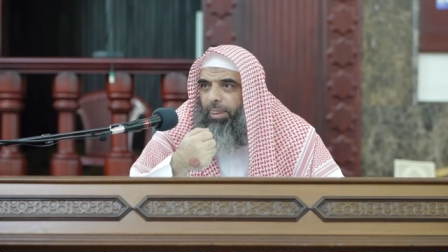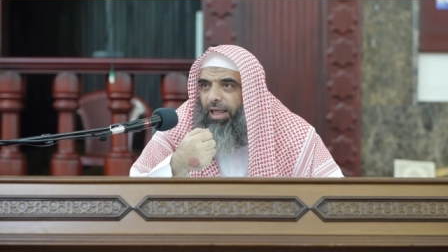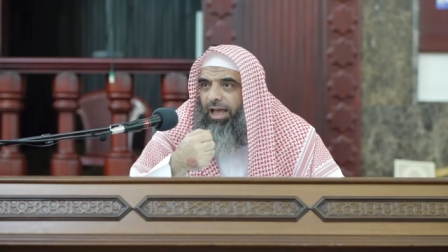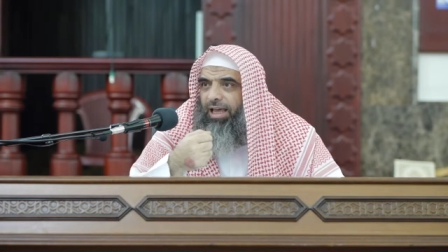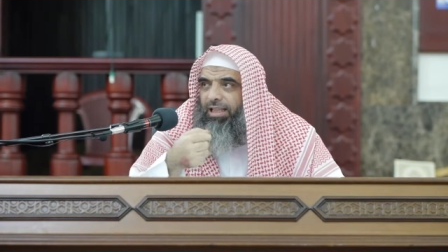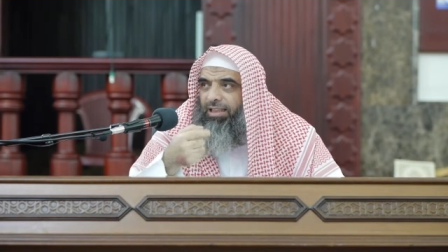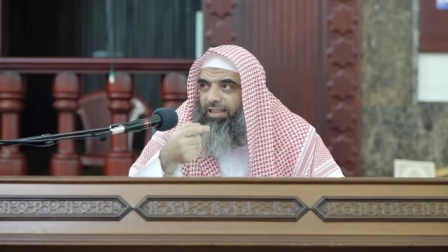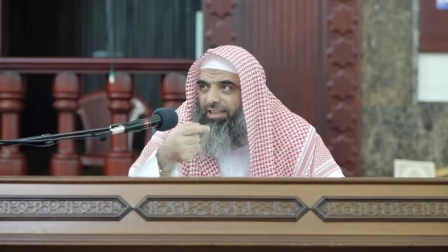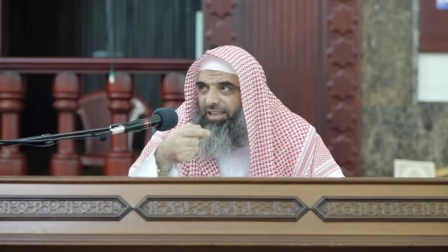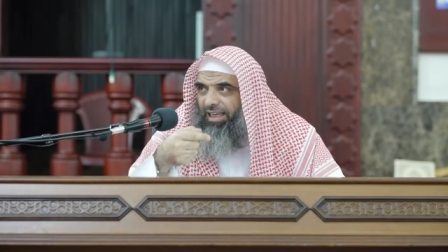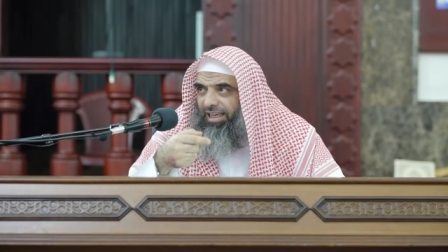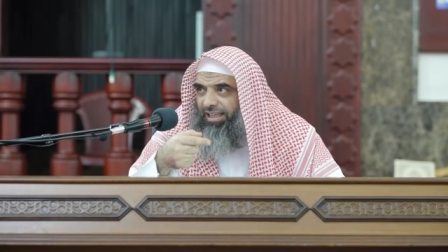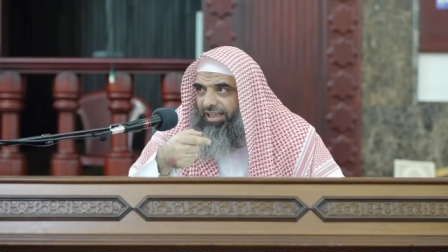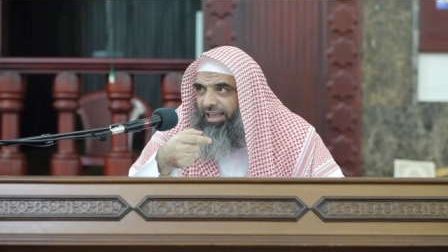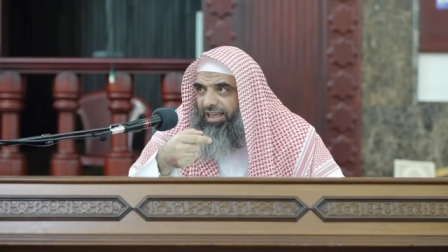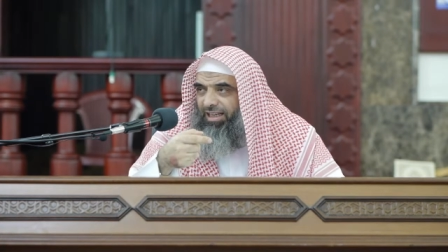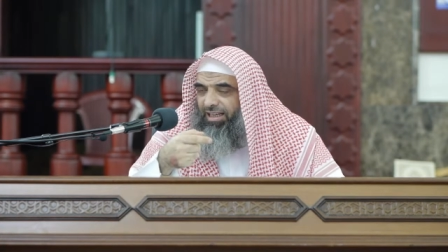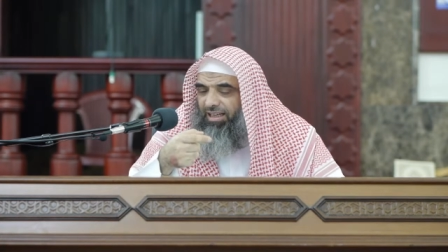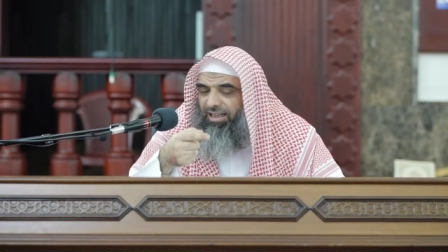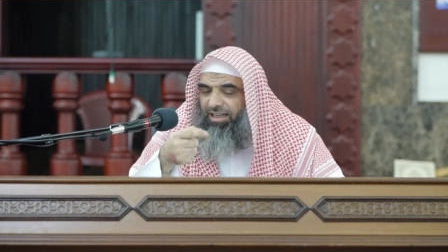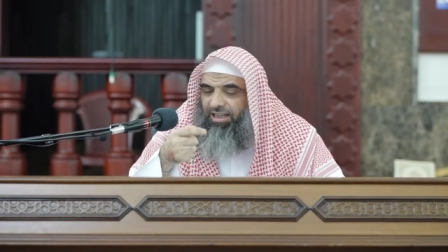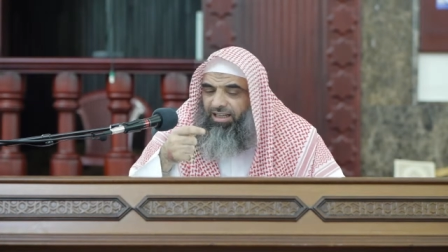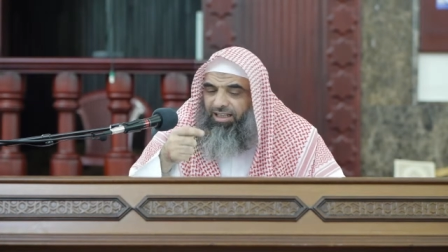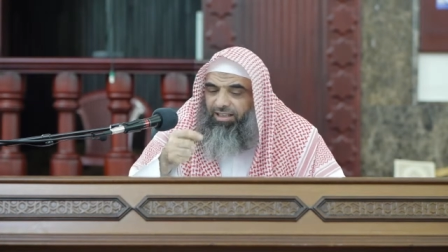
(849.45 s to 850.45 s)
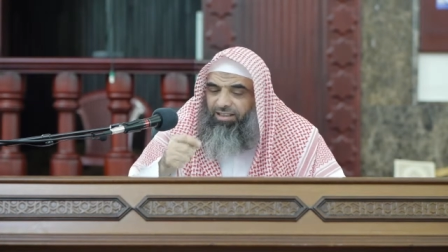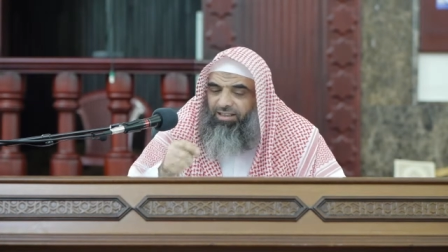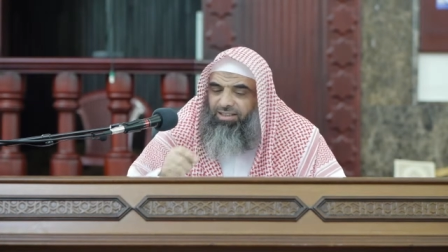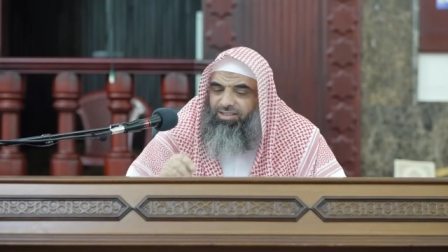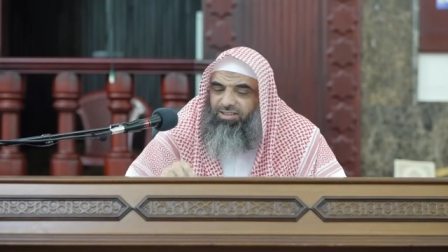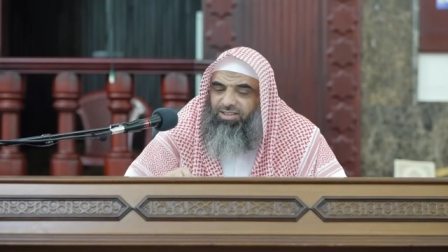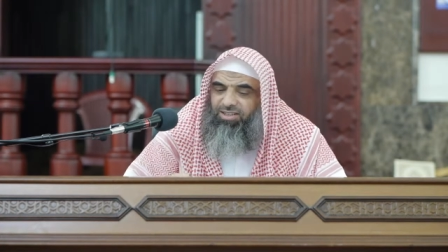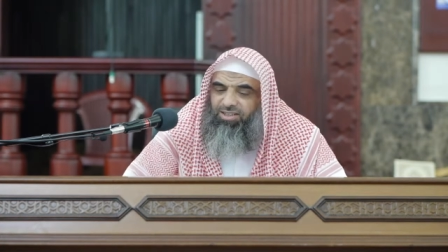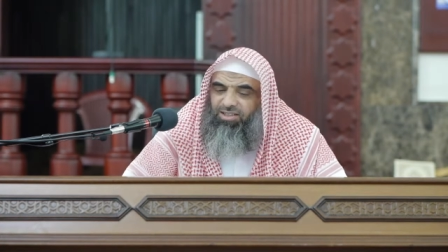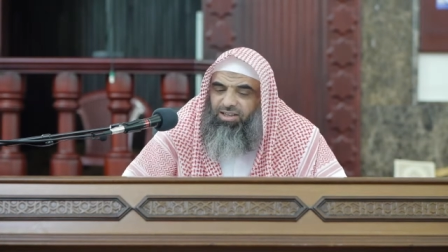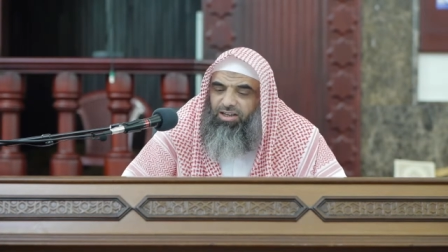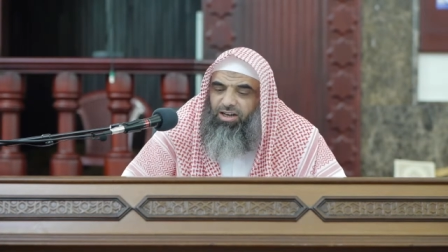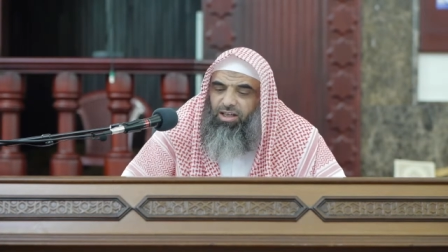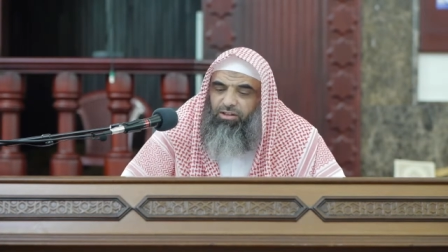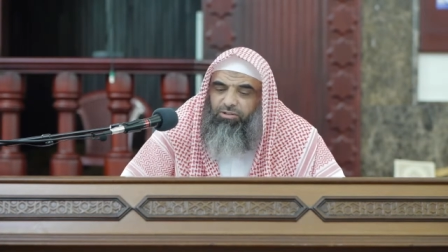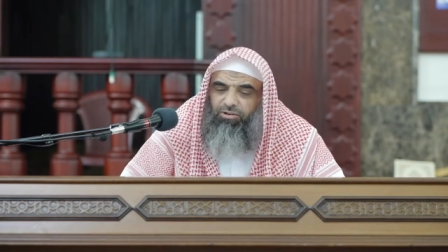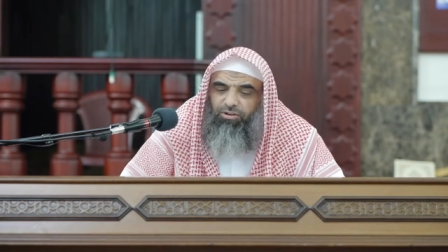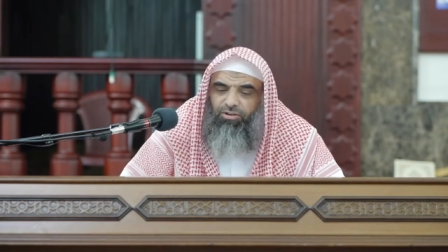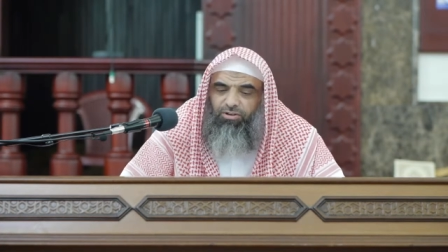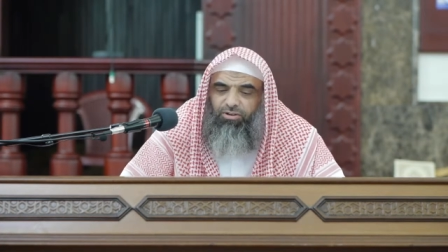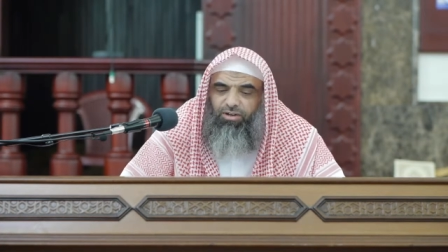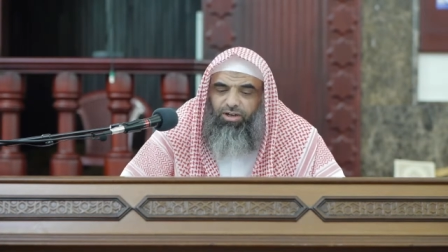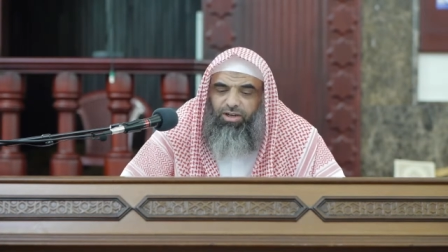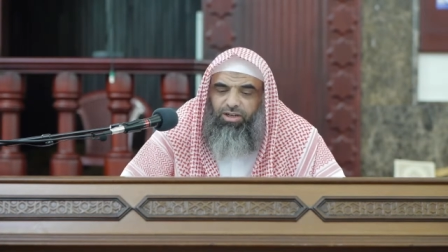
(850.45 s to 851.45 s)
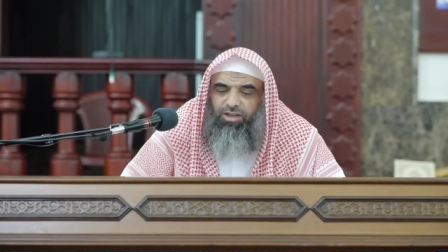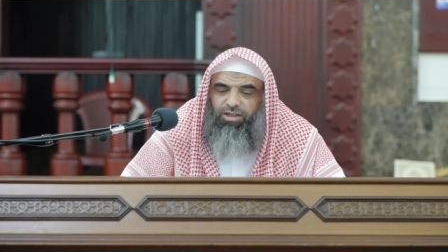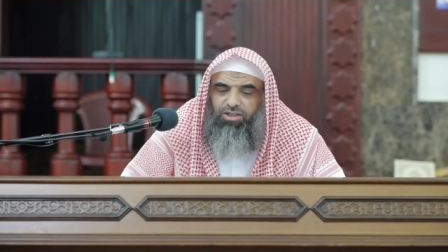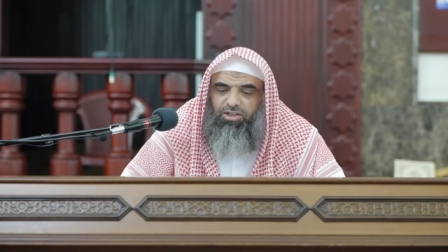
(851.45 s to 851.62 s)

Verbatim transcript: And again, this is another